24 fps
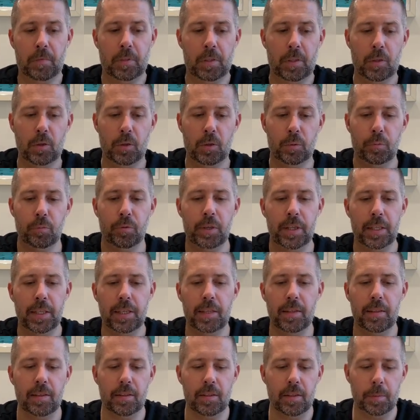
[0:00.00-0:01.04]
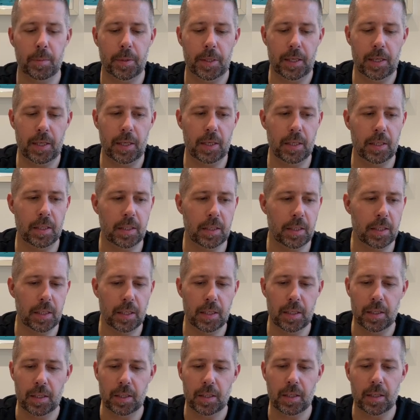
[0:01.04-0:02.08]
Looks pretty decent to me.
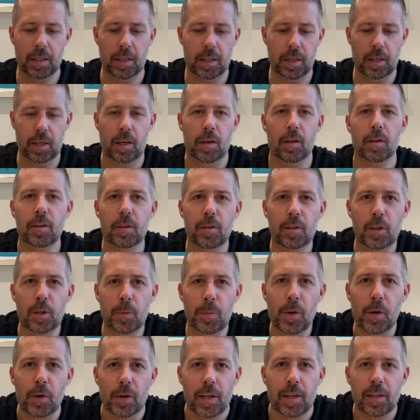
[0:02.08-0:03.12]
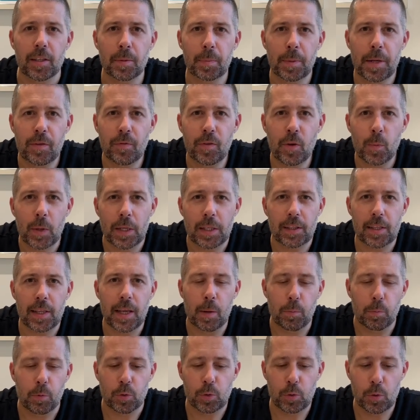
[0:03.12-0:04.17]
And to be honest, I mean, if you went to the
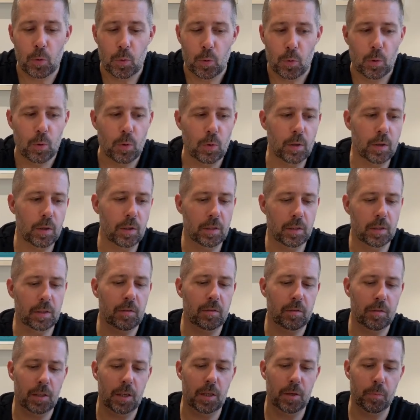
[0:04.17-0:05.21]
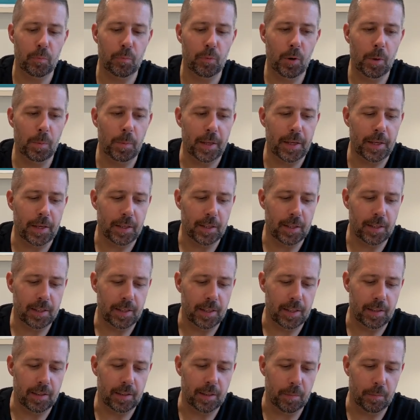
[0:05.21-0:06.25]
Apple store, you're probably going to
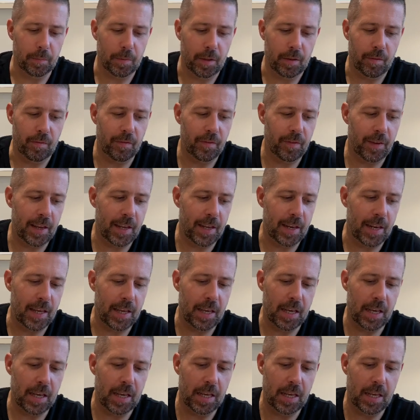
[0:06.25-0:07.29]
see something fairly